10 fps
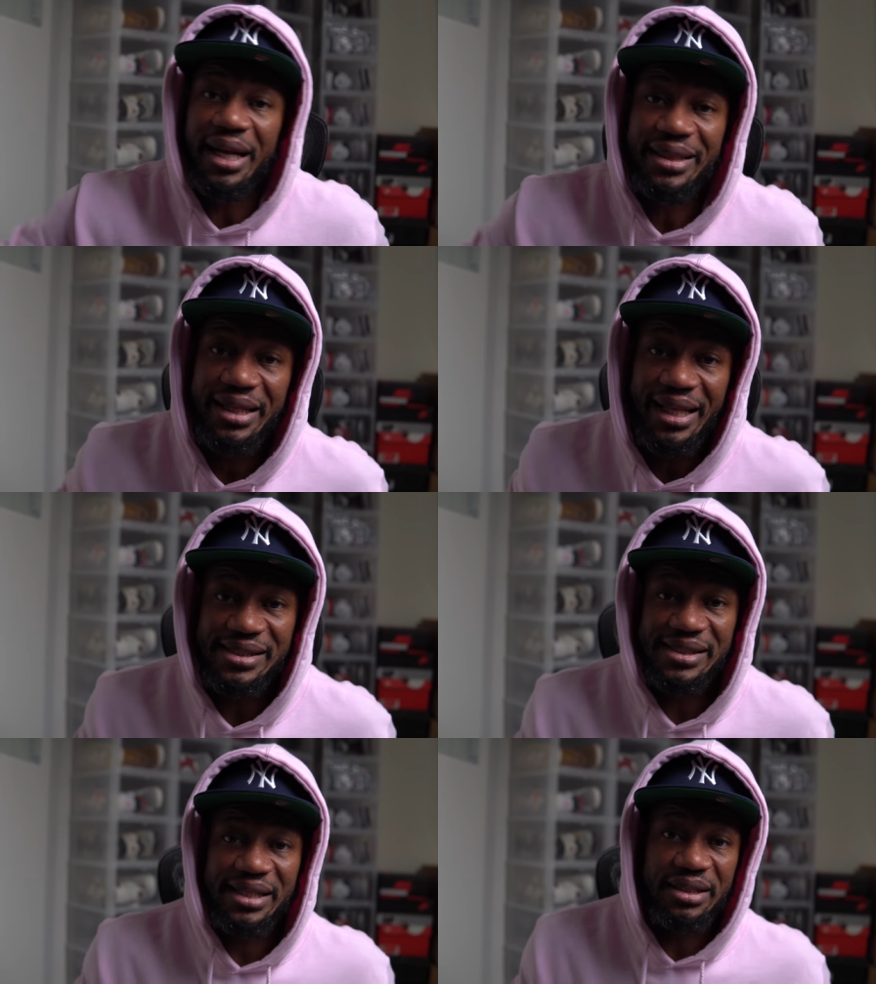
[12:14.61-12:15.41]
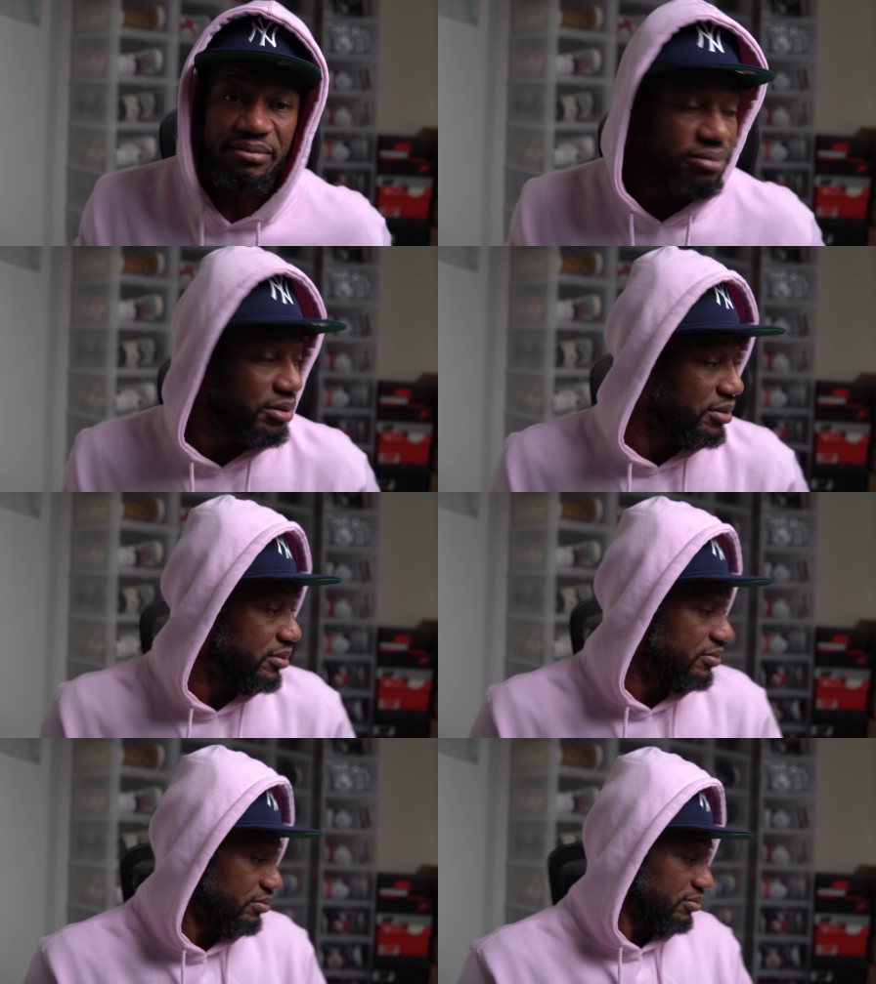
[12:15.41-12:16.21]
And I think that's it.
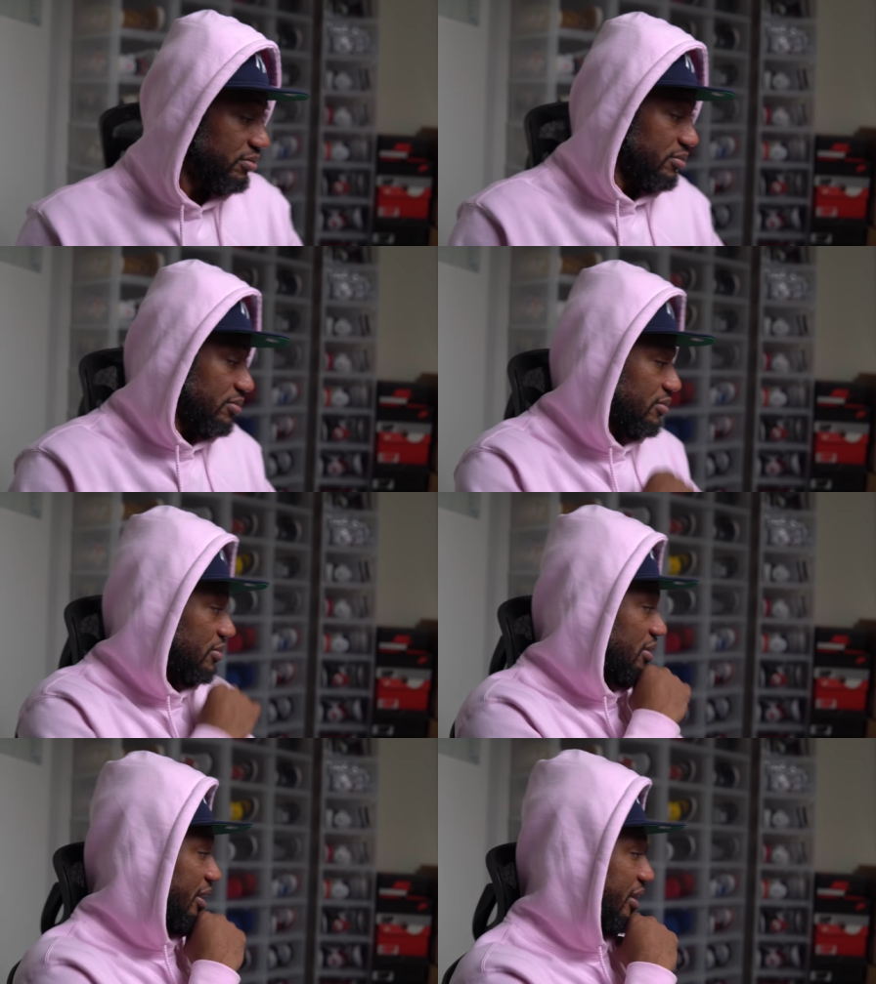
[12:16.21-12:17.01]
I